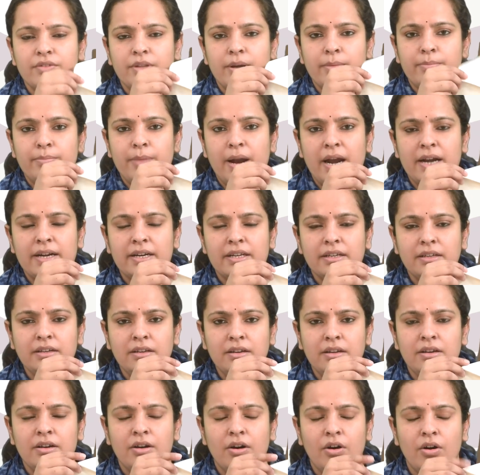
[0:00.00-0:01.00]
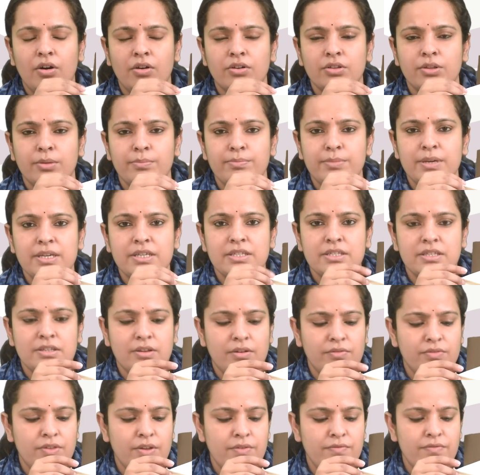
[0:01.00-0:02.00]
pattern or the piece
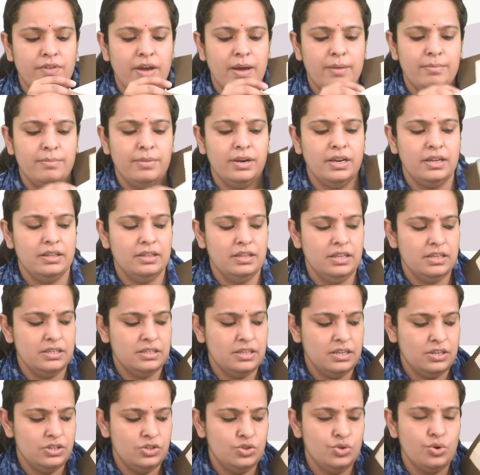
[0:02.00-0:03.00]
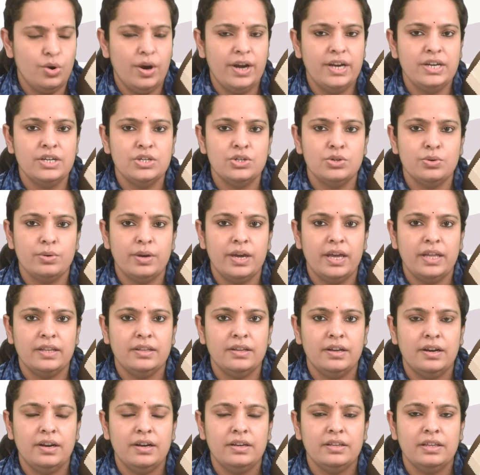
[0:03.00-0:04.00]
of the fabric. This is joined
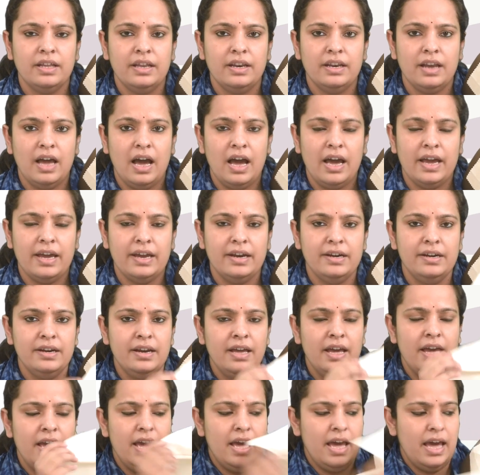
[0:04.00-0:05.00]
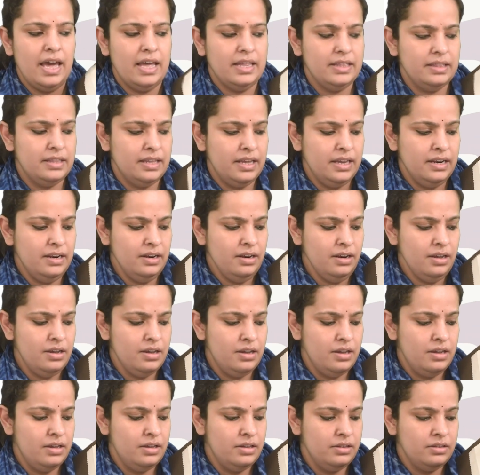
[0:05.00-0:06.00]
together, then ironed, and
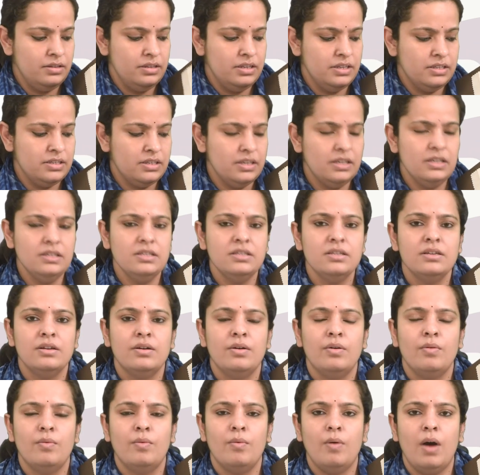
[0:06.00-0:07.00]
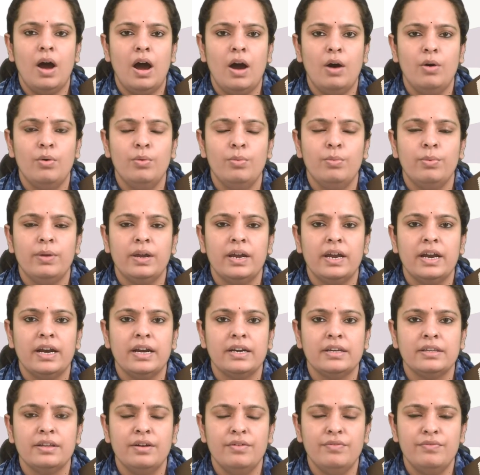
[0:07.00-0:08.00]
then this is how we
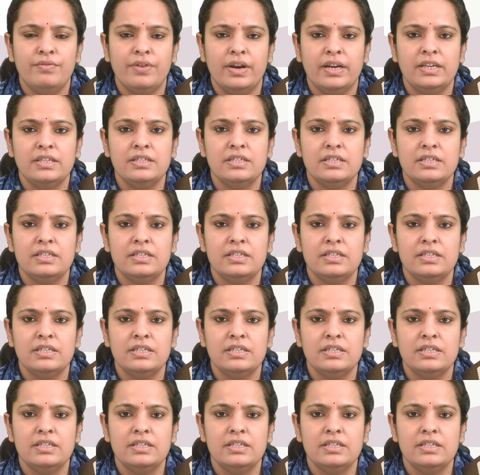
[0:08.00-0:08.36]
get the French